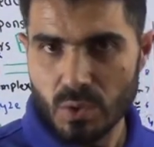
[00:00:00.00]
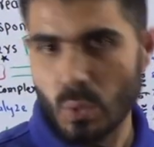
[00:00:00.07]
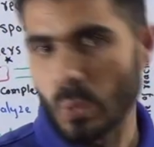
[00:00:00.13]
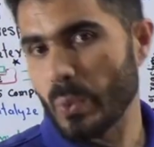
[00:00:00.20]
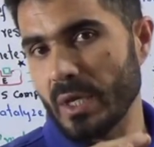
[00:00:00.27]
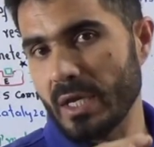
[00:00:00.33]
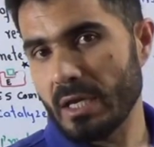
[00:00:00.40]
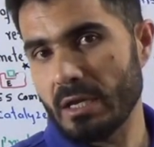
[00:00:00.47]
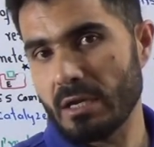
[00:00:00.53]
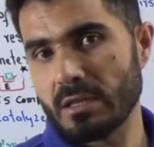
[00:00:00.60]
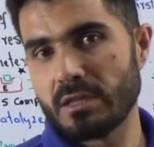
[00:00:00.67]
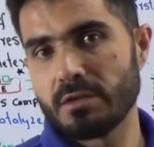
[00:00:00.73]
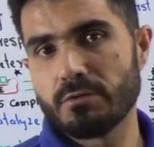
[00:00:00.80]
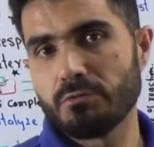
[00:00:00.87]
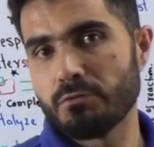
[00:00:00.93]

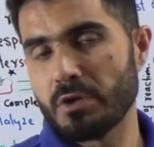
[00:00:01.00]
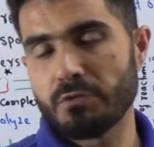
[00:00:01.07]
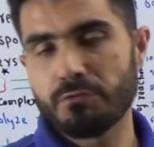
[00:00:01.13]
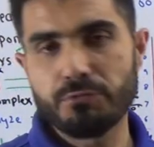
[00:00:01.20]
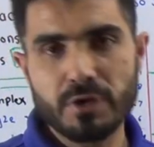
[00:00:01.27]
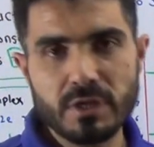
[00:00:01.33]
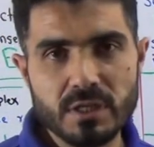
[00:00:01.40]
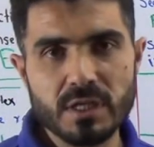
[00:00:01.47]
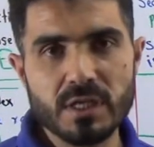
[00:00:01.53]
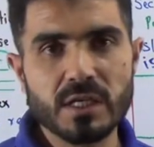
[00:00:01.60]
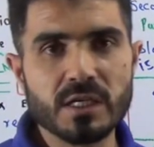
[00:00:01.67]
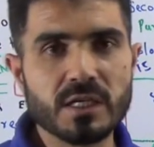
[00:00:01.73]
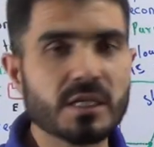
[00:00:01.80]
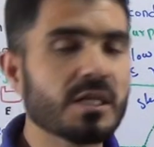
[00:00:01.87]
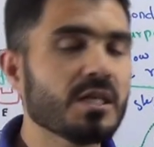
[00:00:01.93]
where further
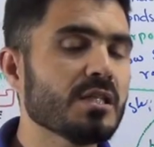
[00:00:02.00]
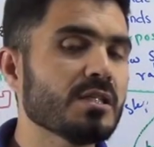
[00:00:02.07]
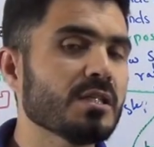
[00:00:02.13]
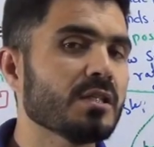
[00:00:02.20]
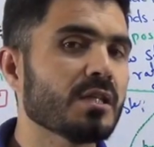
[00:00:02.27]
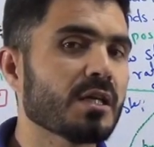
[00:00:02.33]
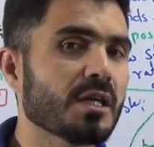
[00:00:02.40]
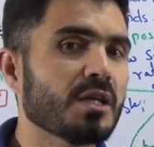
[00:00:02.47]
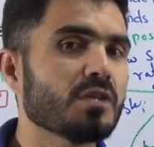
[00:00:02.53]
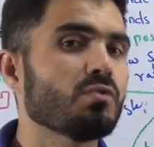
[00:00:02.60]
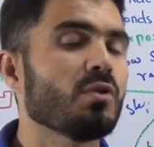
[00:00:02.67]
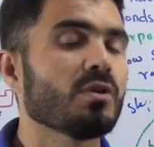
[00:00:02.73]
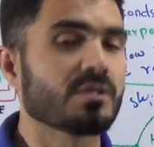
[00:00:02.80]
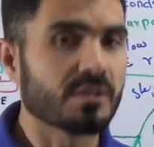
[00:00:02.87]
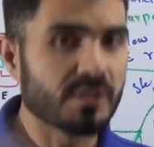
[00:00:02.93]
increase in the rate
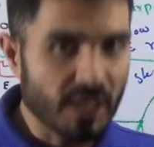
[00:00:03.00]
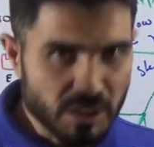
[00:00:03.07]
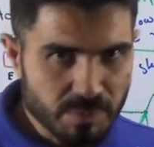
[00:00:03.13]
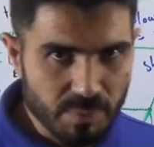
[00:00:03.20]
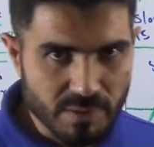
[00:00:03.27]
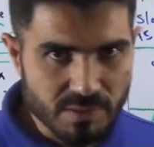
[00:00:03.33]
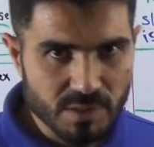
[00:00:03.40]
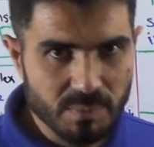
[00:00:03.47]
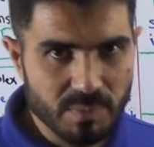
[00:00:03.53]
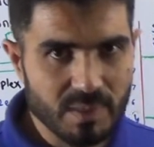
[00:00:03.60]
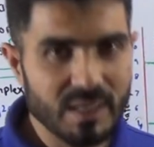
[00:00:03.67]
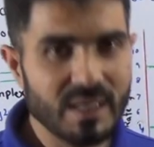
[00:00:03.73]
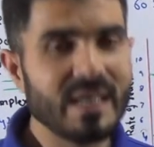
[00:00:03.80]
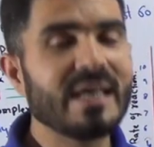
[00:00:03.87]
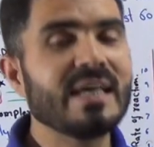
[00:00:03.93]
was not
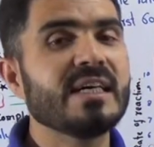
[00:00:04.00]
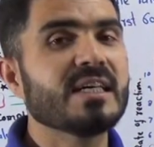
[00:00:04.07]
possible.